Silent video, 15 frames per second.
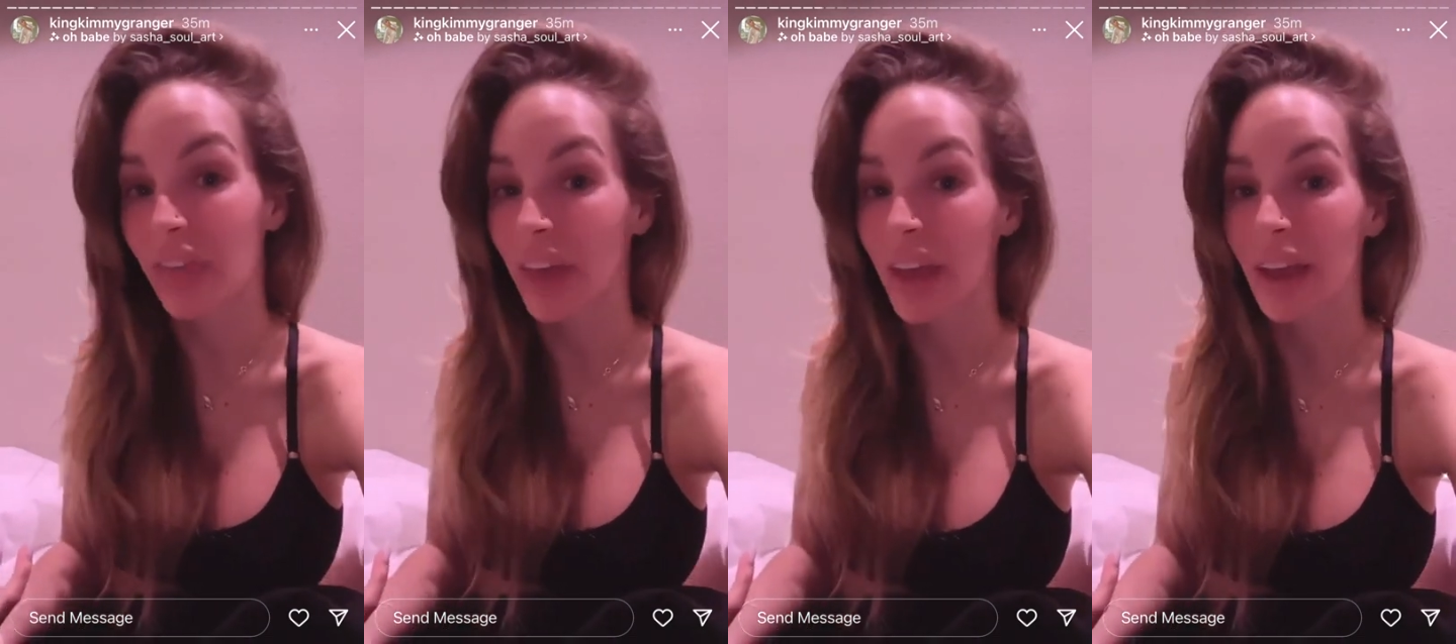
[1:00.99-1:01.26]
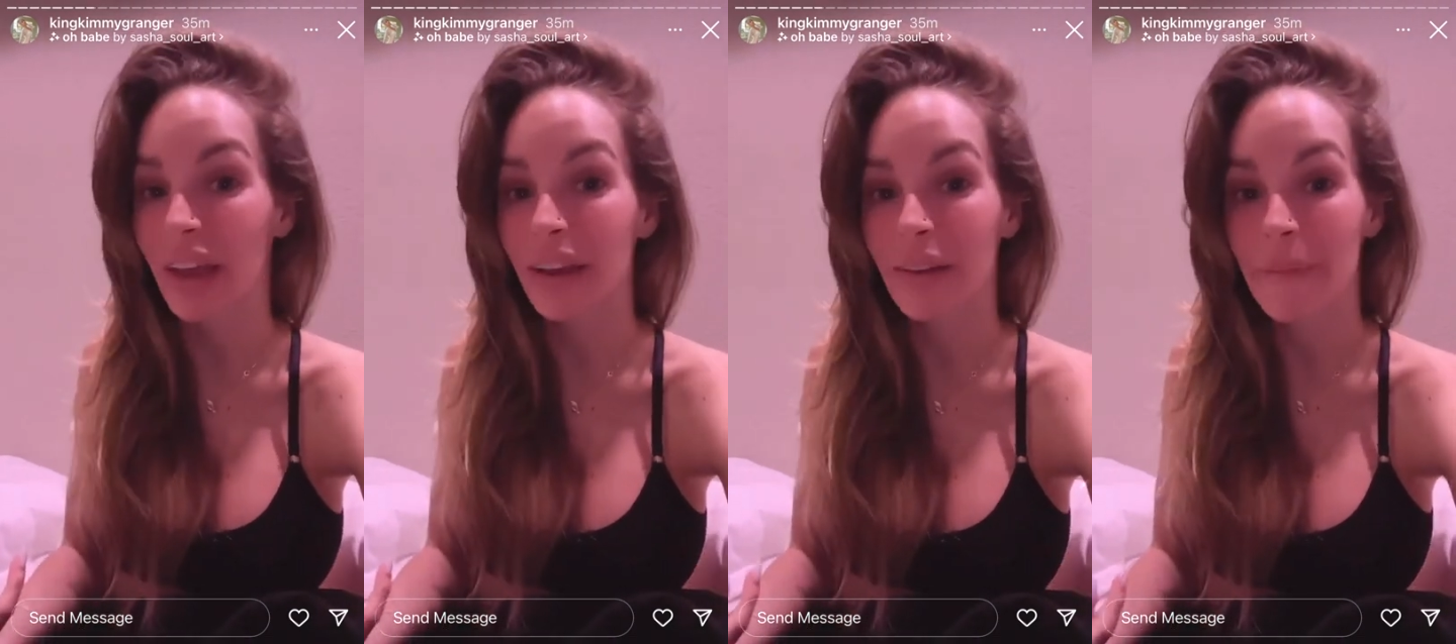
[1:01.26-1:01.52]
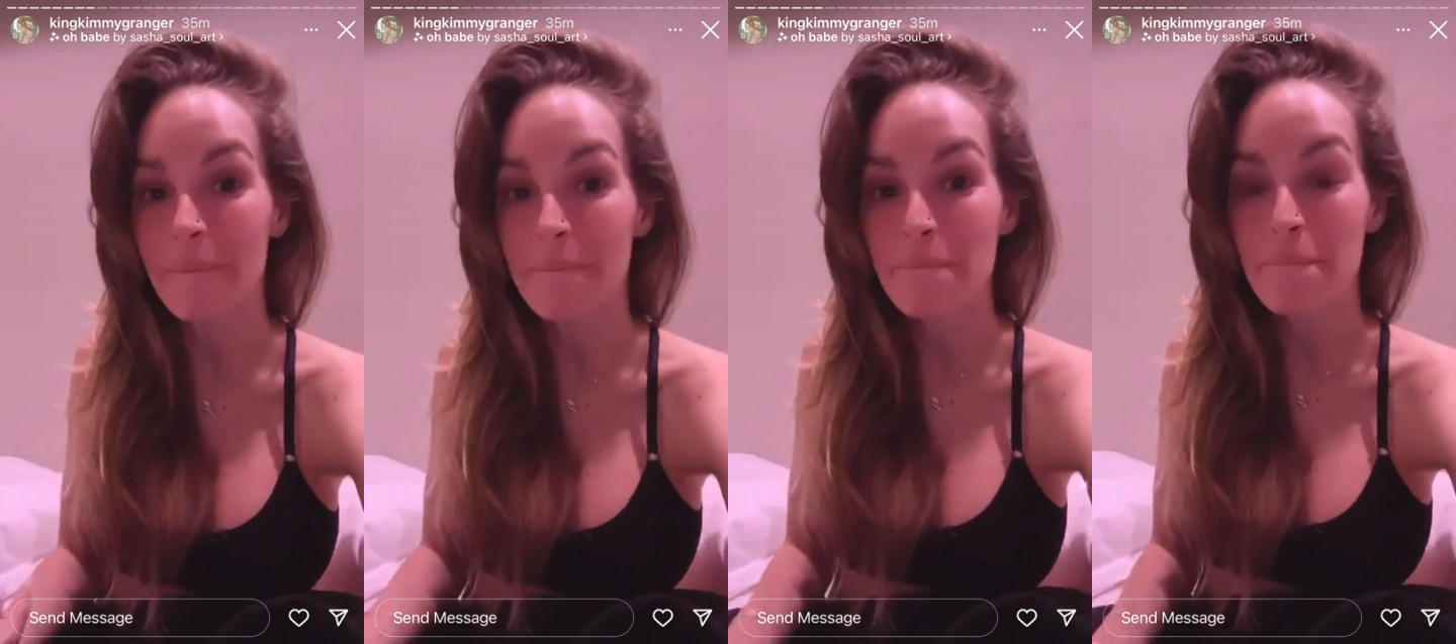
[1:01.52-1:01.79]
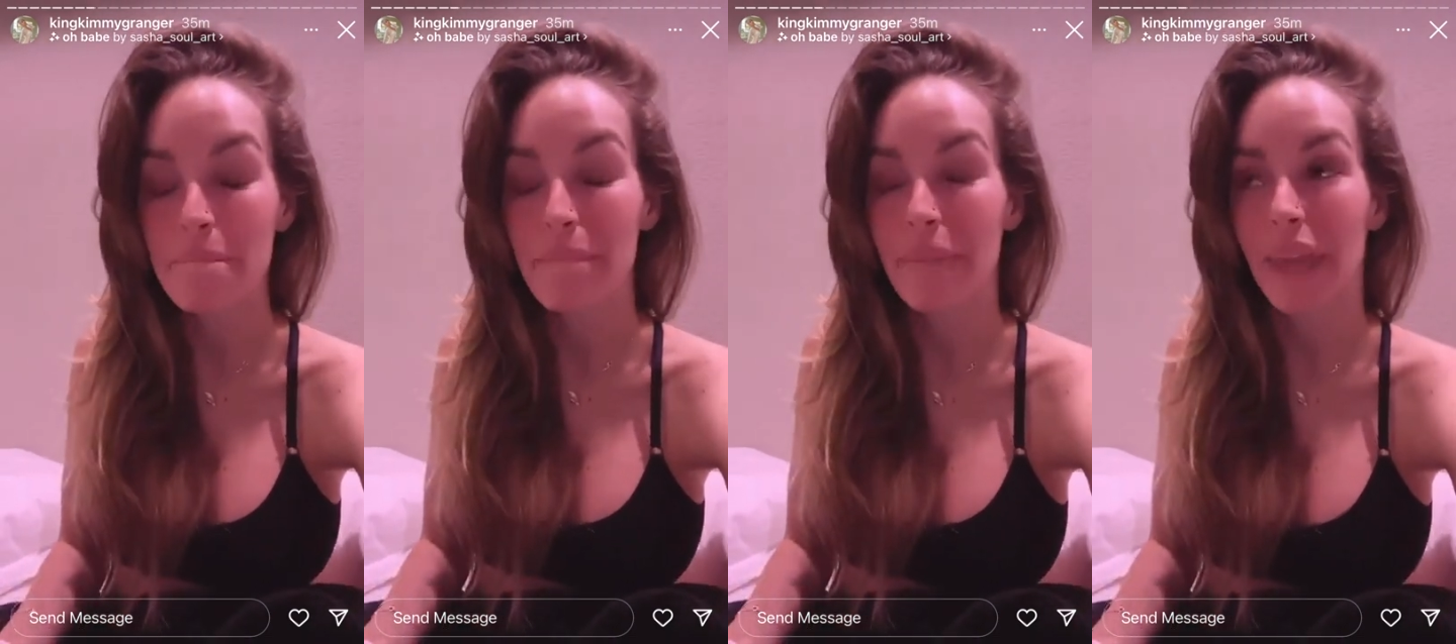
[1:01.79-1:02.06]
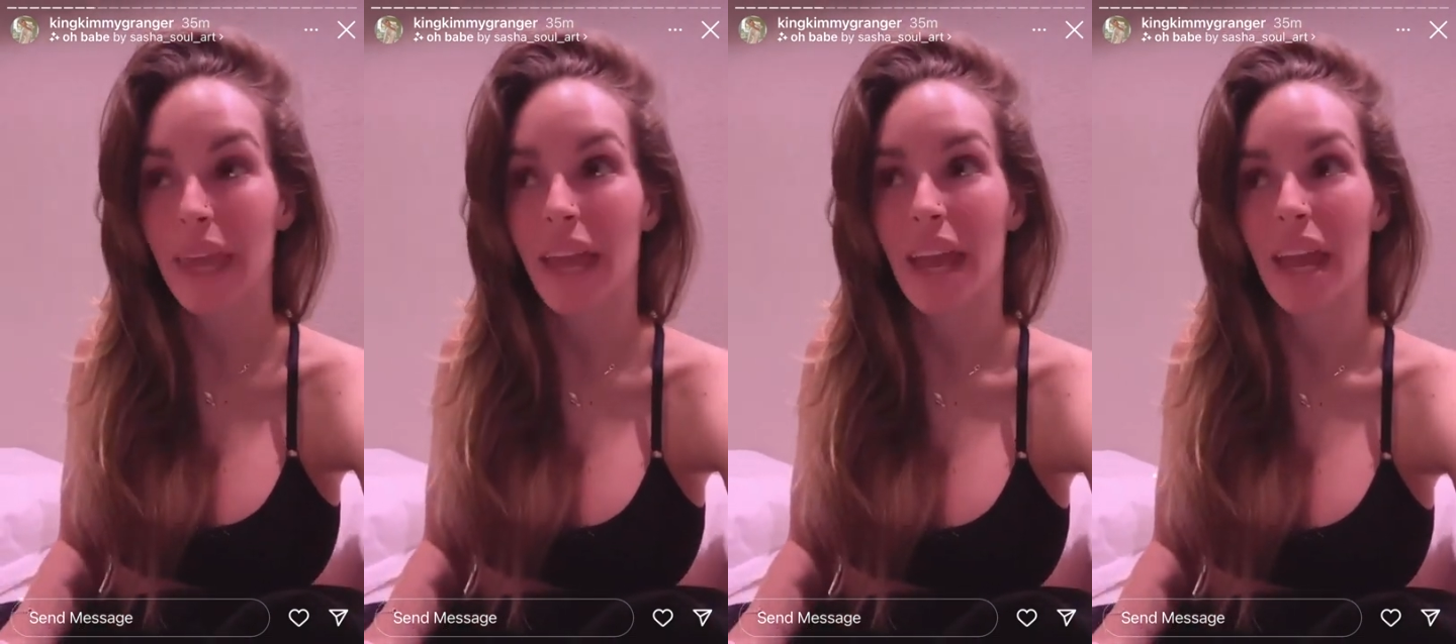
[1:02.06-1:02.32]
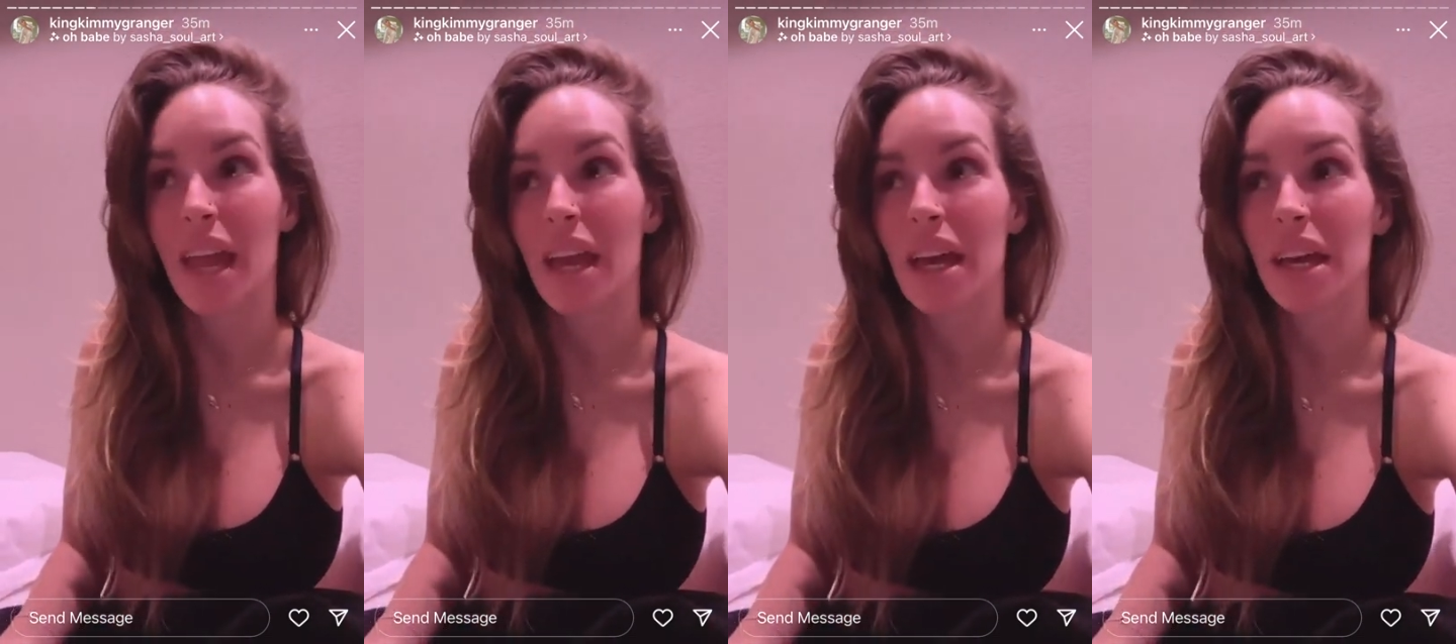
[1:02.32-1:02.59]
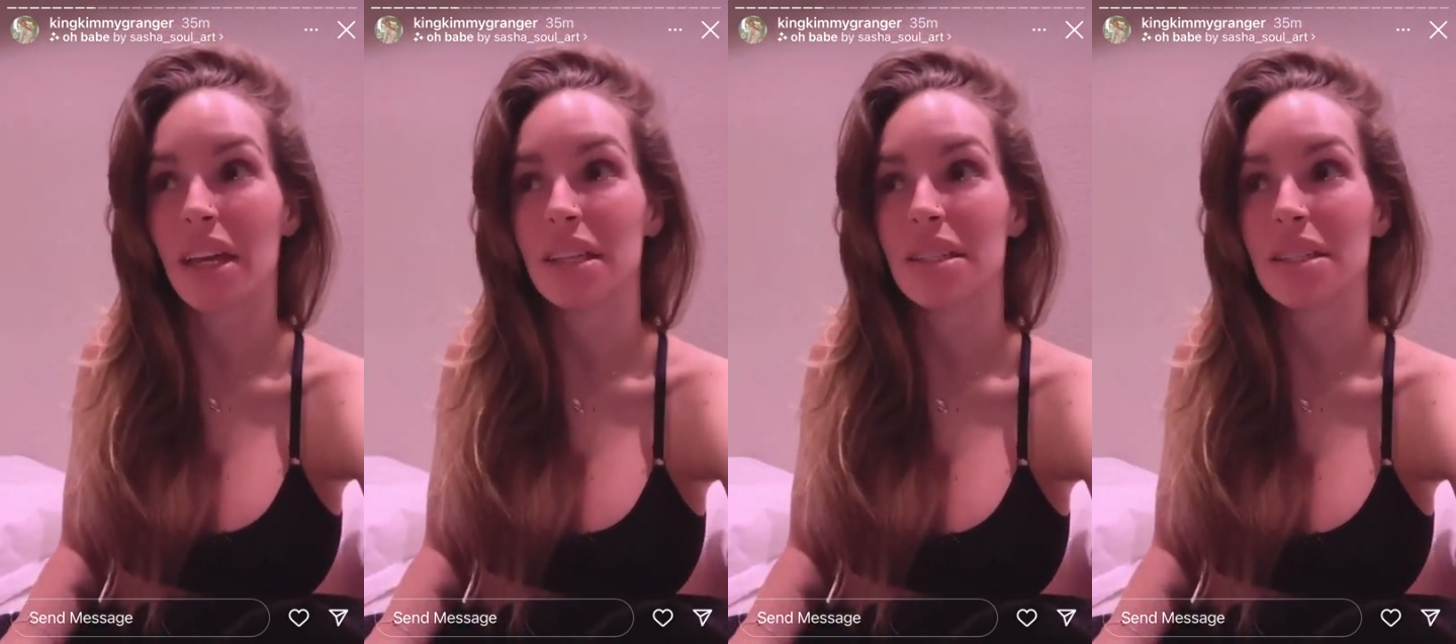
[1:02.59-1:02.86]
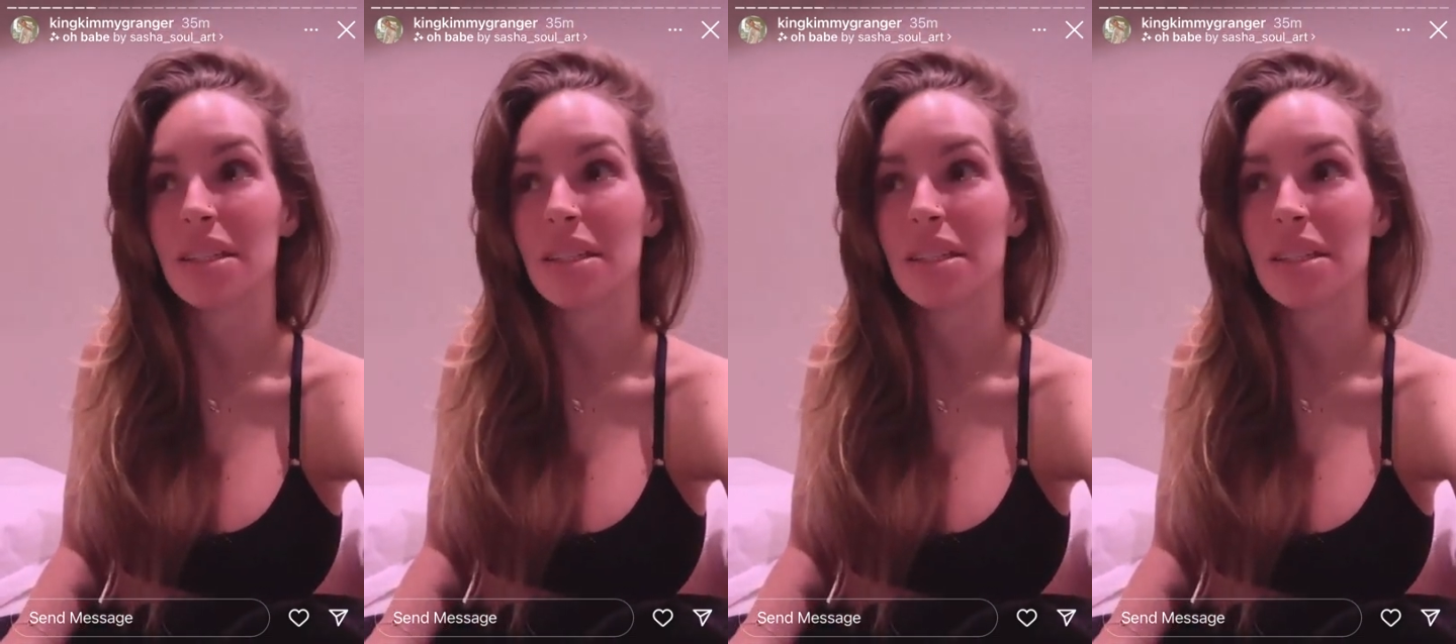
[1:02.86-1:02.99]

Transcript: thing. And